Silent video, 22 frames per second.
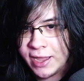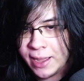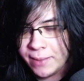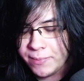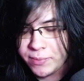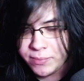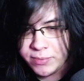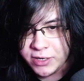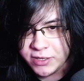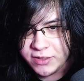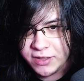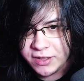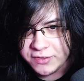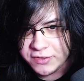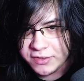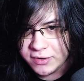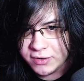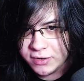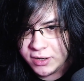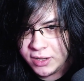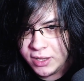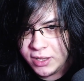happy but it
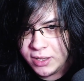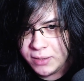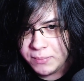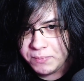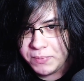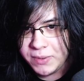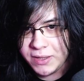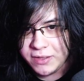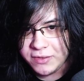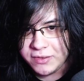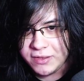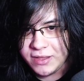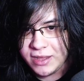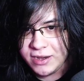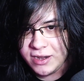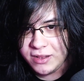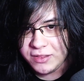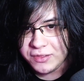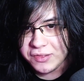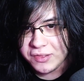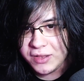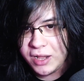doesn't because and
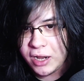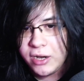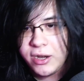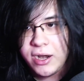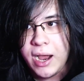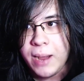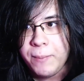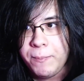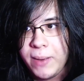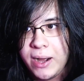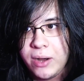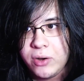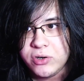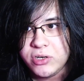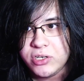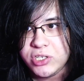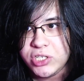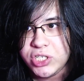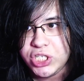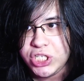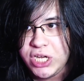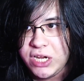it's not
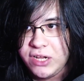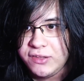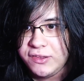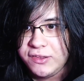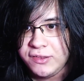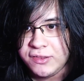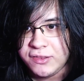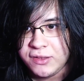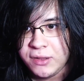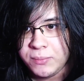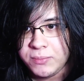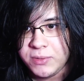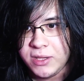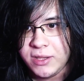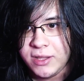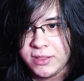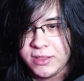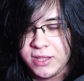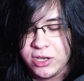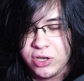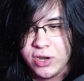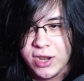about chasing something
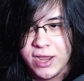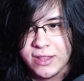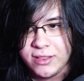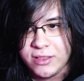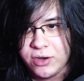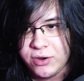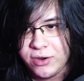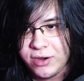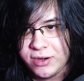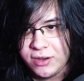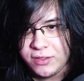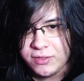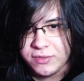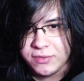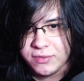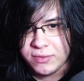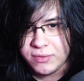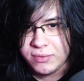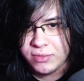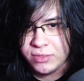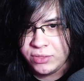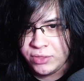and then you get there and it's
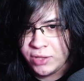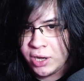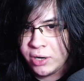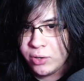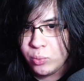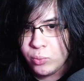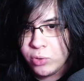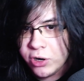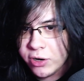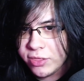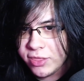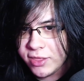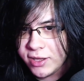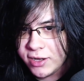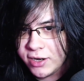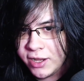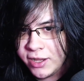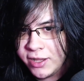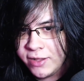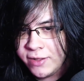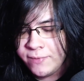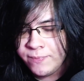not worth it
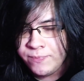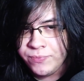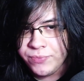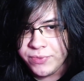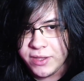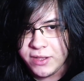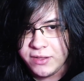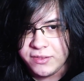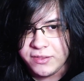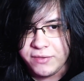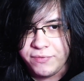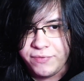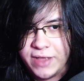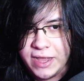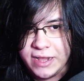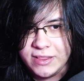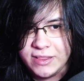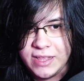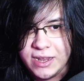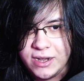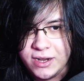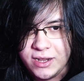it's the
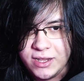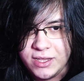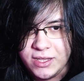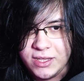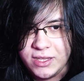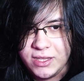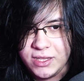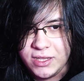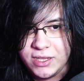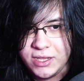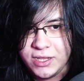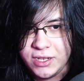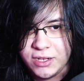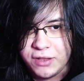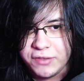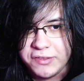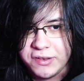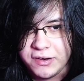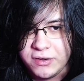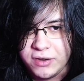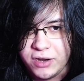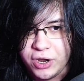fact that it, he
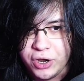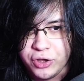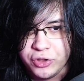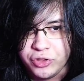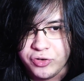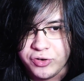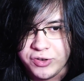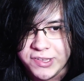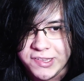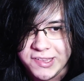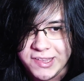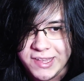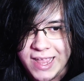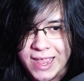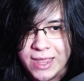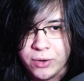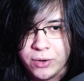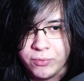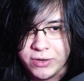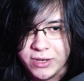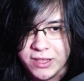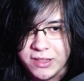doesn't
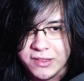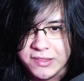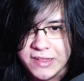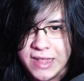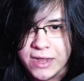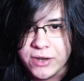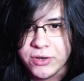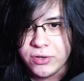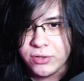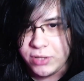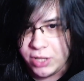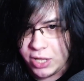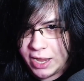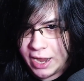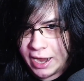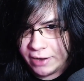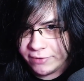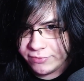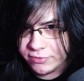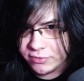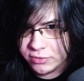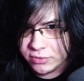understand what he's actually
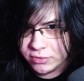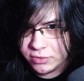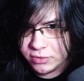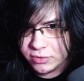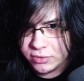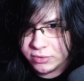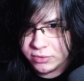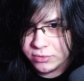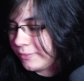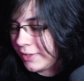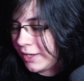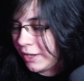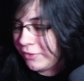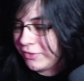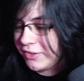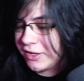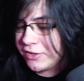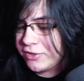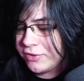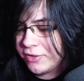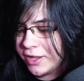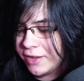after i was
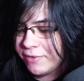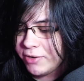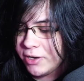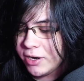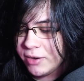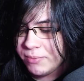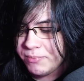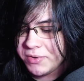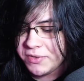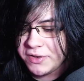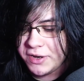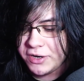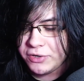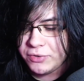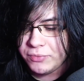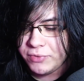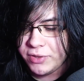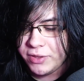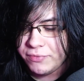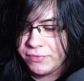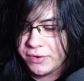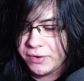actually having a conversation
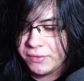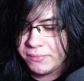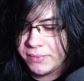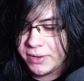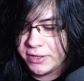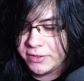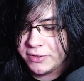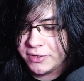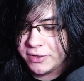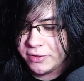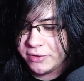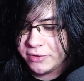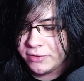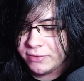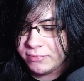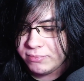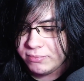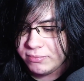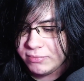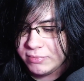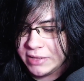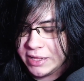with a friend of mine the other
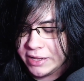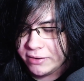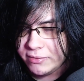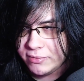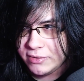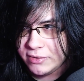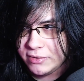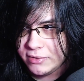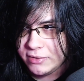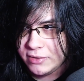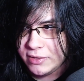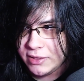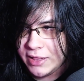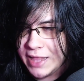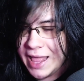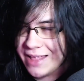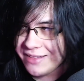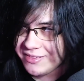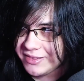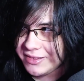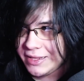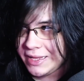like
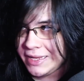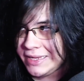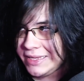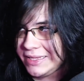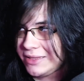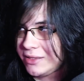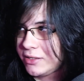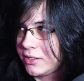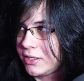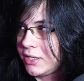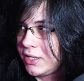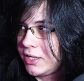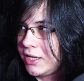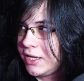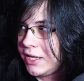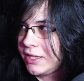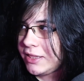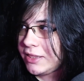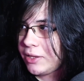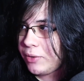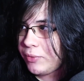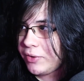last night
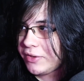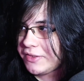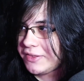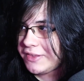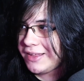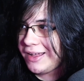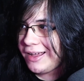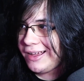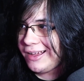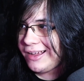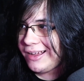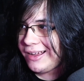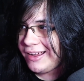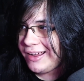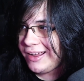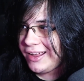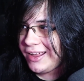that was uh